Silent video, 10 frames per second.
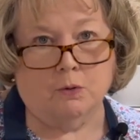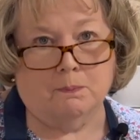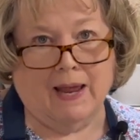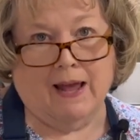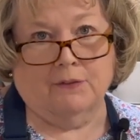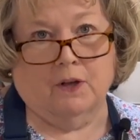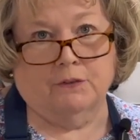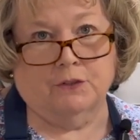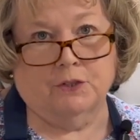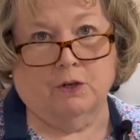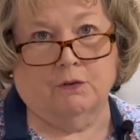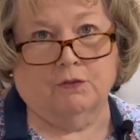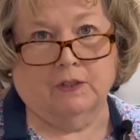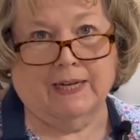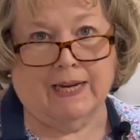bath on the stove
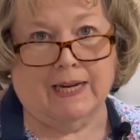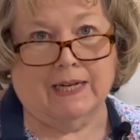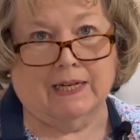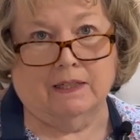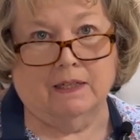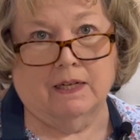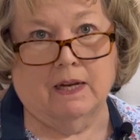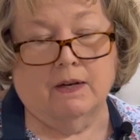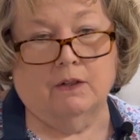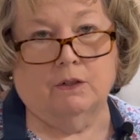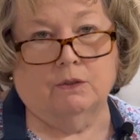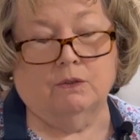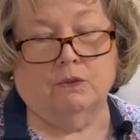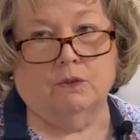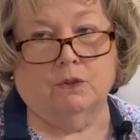for canning,
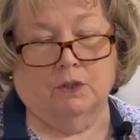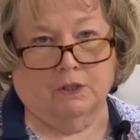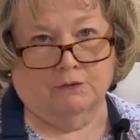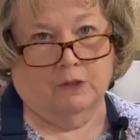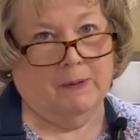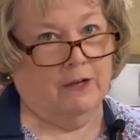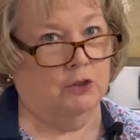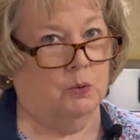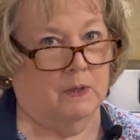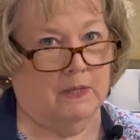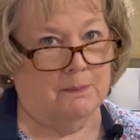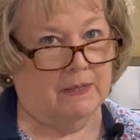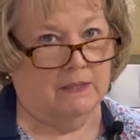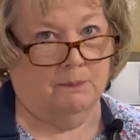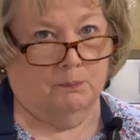cook it for about 20
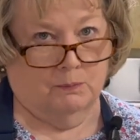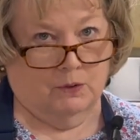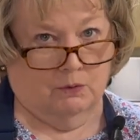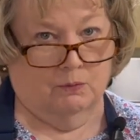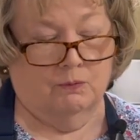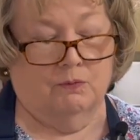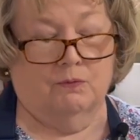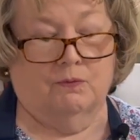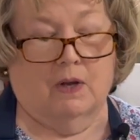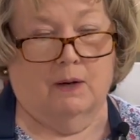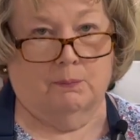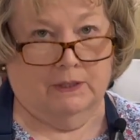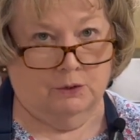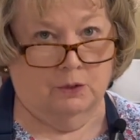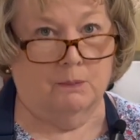minutes, bring
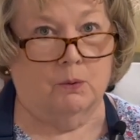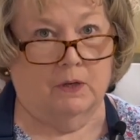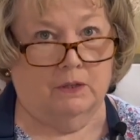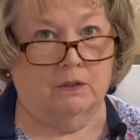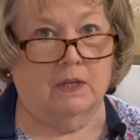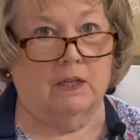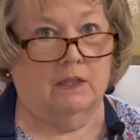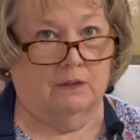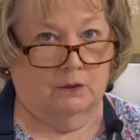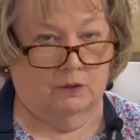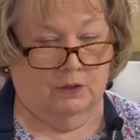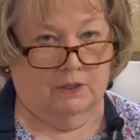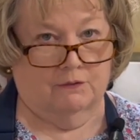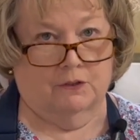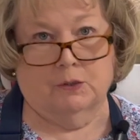it to the boil, cook
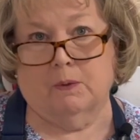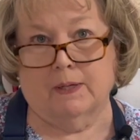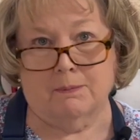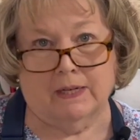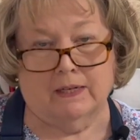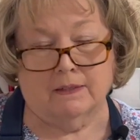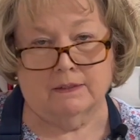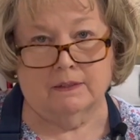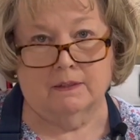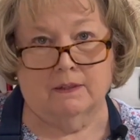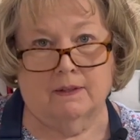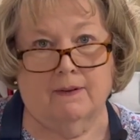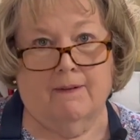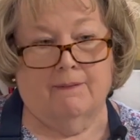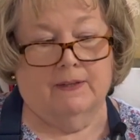it for 20 minutes,
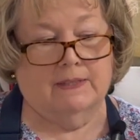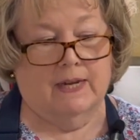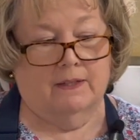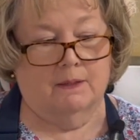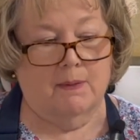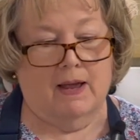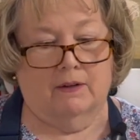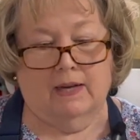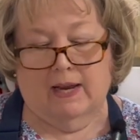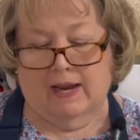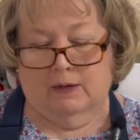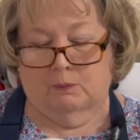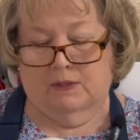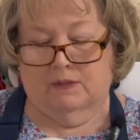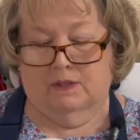then take them out, and
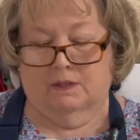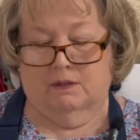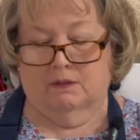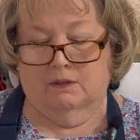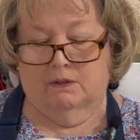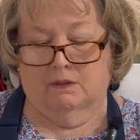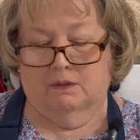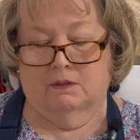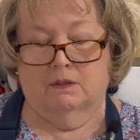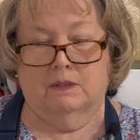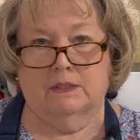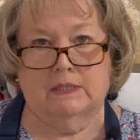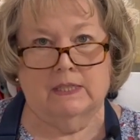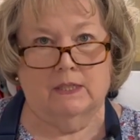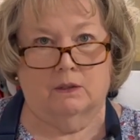when the
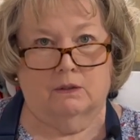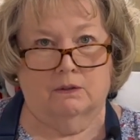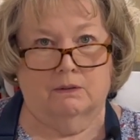seal,